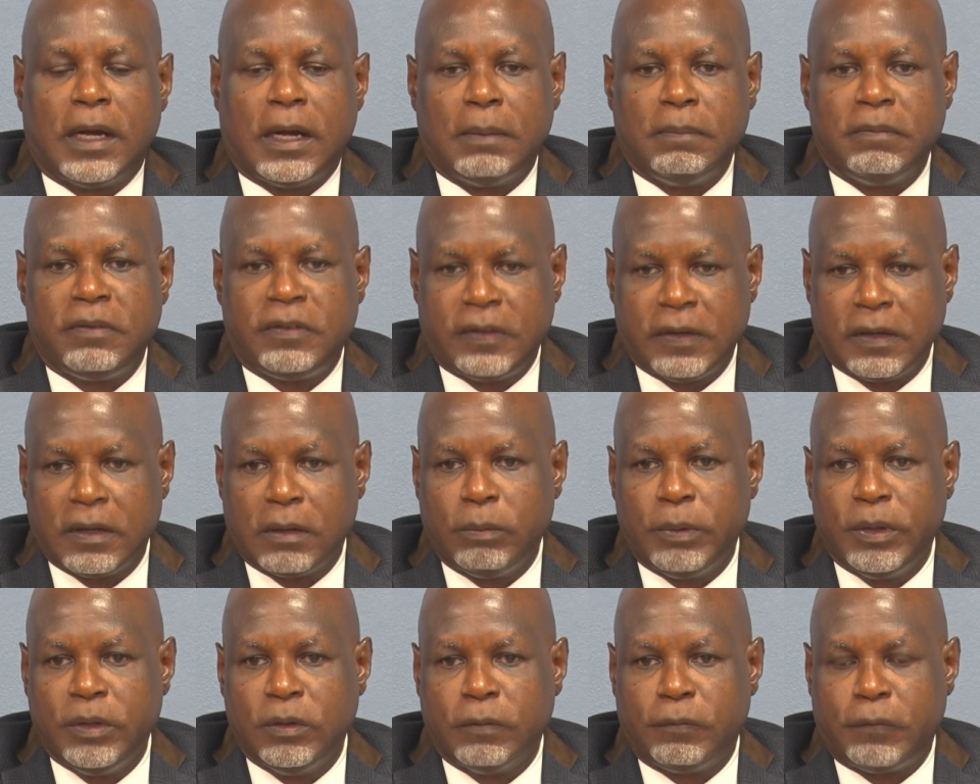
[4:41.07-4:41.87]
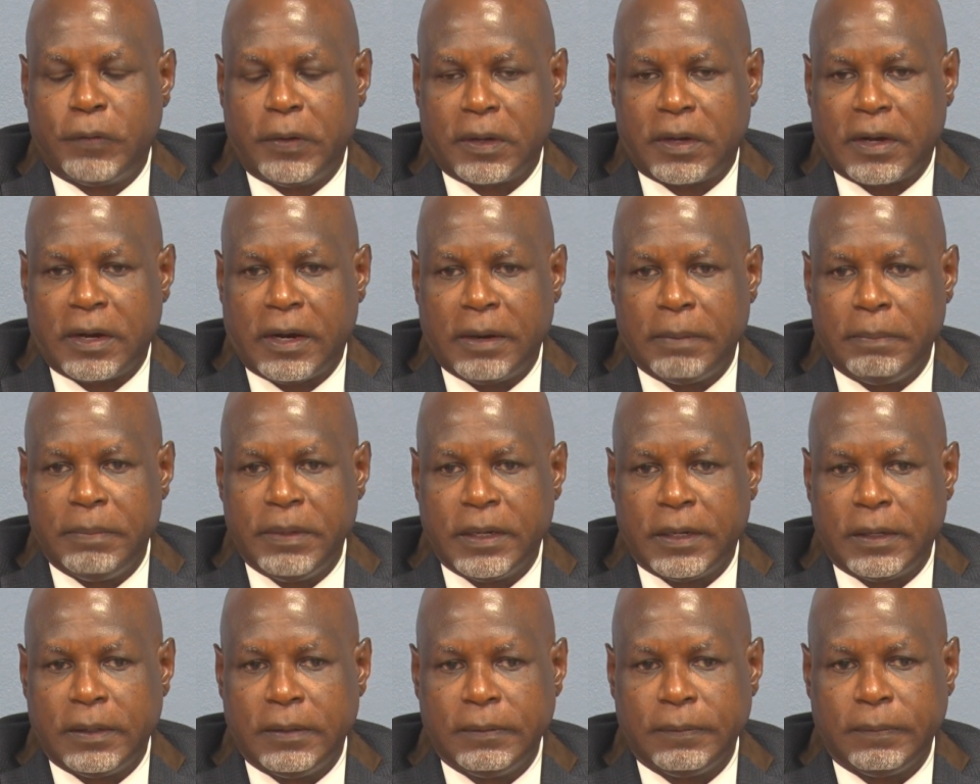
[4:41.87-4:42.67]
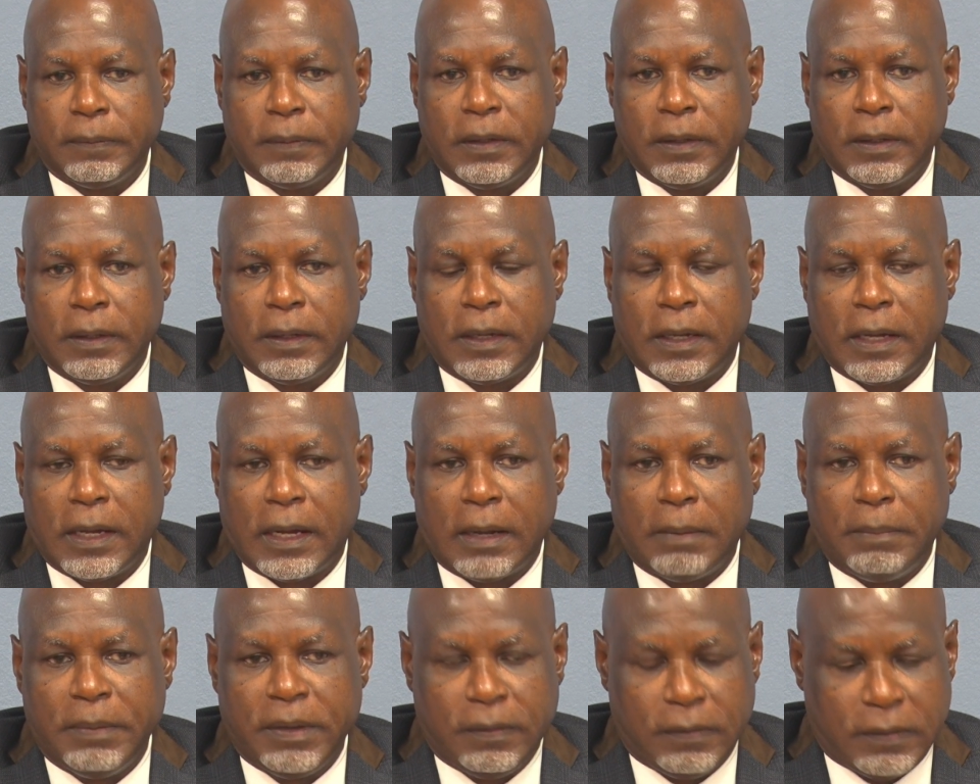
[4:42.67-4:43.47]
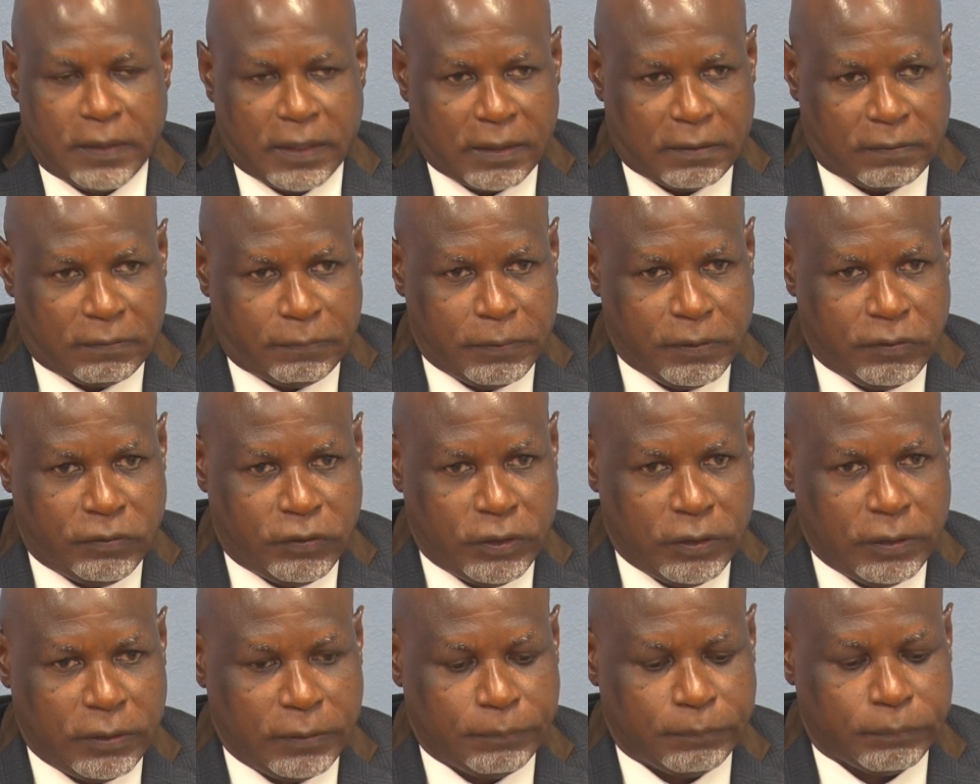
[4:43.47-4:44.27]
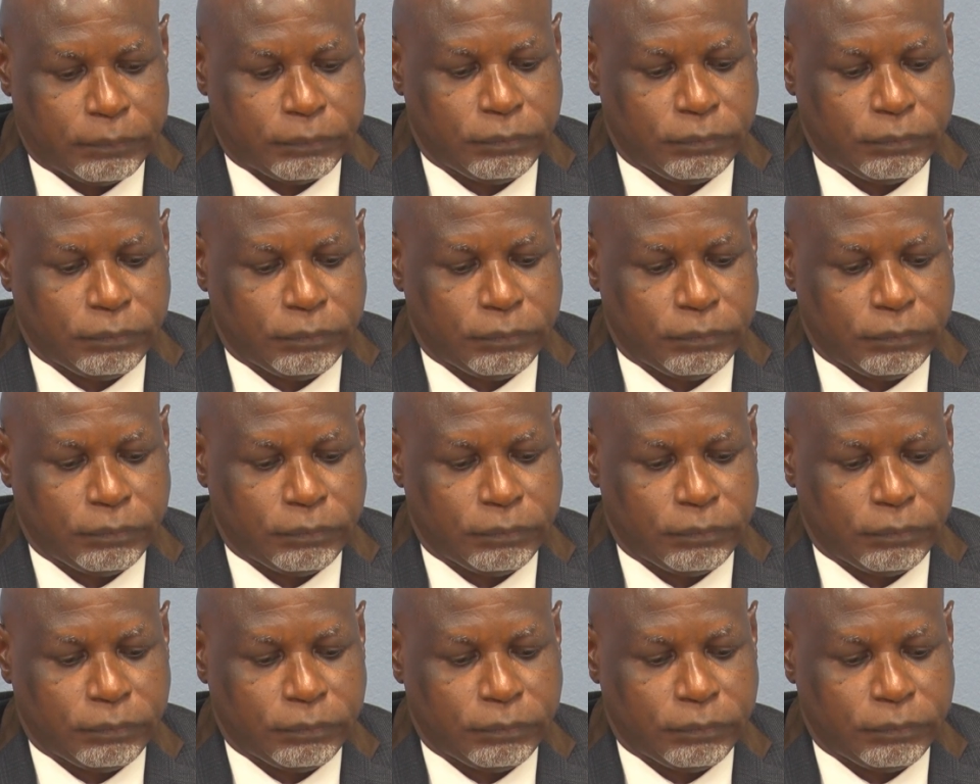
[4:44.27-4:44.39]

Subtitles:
single window for the Caribbean in S.V.G.